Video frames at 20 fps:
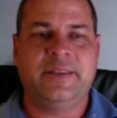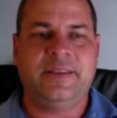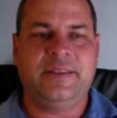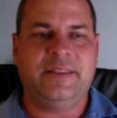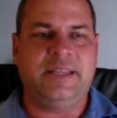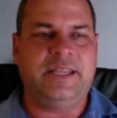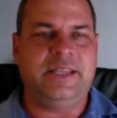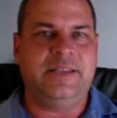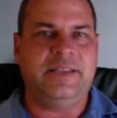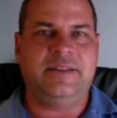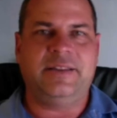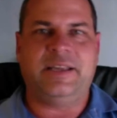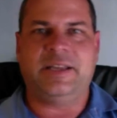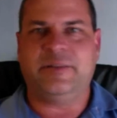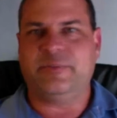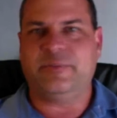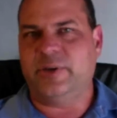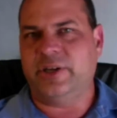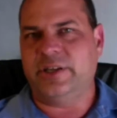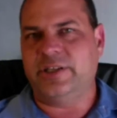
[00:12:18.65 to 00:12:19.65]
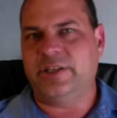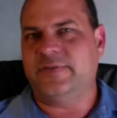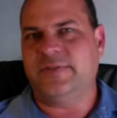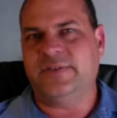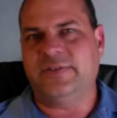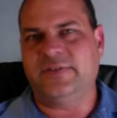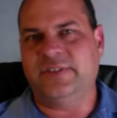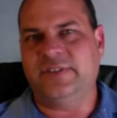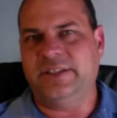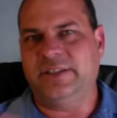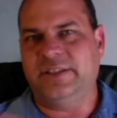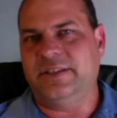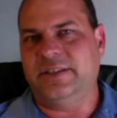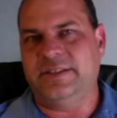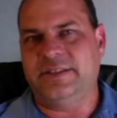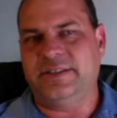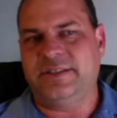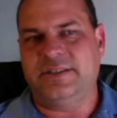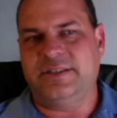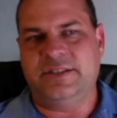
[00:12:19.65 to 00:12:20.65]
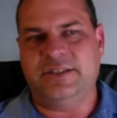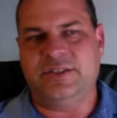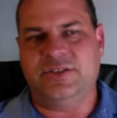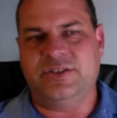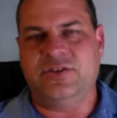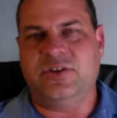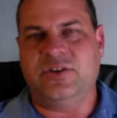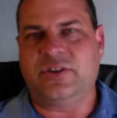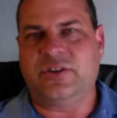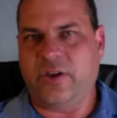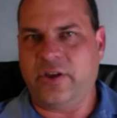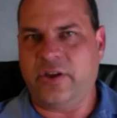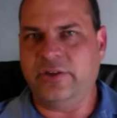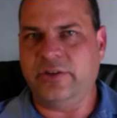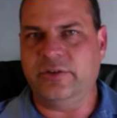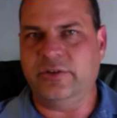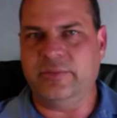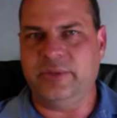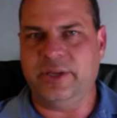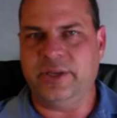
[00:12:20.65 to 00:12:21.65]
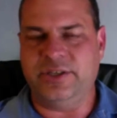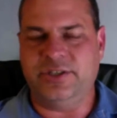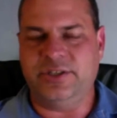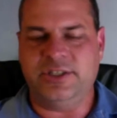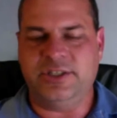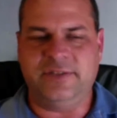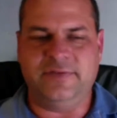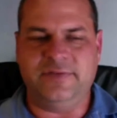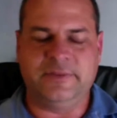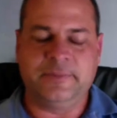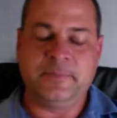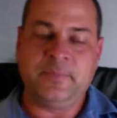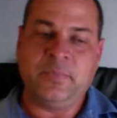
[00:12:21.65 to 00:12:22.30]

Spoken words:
then that minus 15 is not going to be achieved.